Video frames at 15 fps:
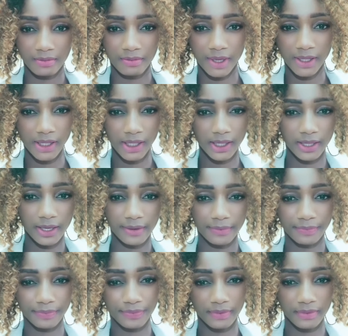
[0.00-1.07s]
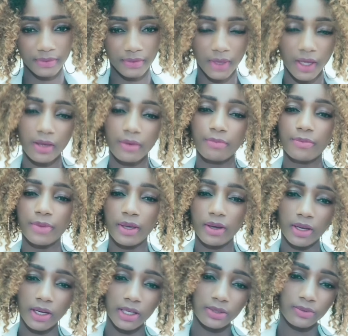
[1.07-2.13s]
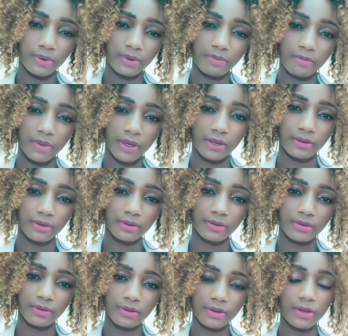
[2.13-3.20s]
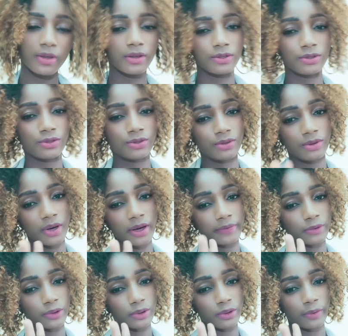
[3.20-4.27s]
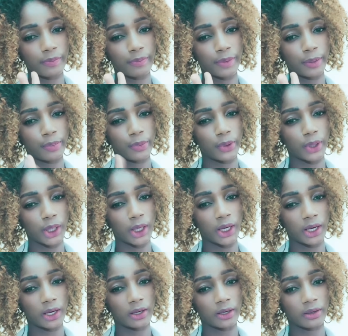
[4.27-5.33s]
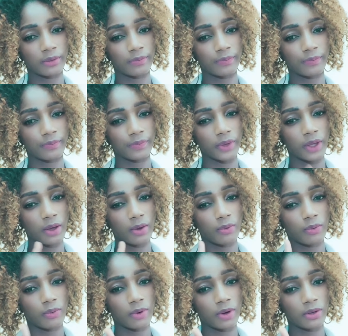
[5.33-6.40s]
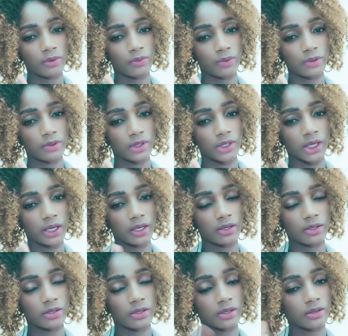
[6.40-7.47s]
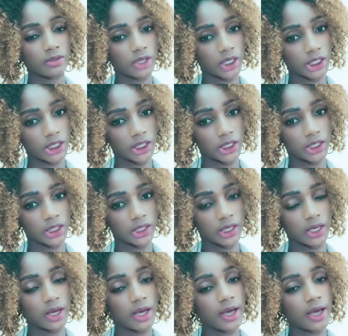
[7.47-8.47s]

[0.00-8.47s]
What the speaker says: My sister, be honest with me. You have two people here. One wants to take you to church.